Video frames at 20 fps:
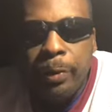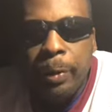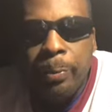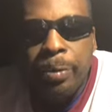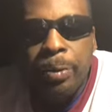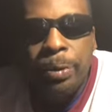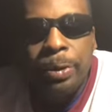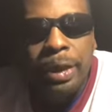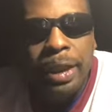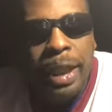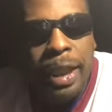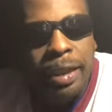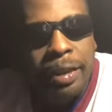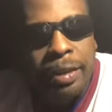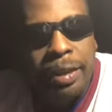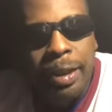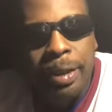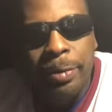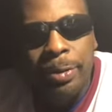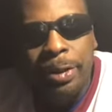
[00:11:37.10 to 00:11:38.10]
Bruce
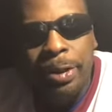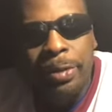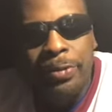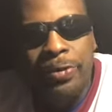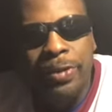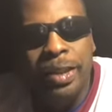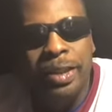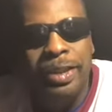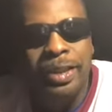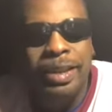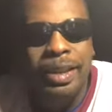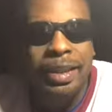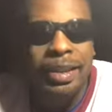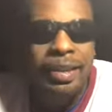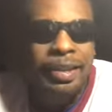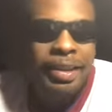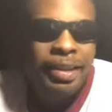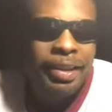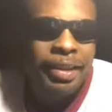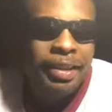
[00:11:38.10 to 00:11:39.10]
Allen, he was our first take
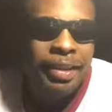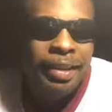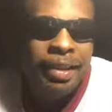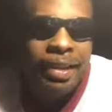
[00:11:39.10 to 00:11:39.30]
today.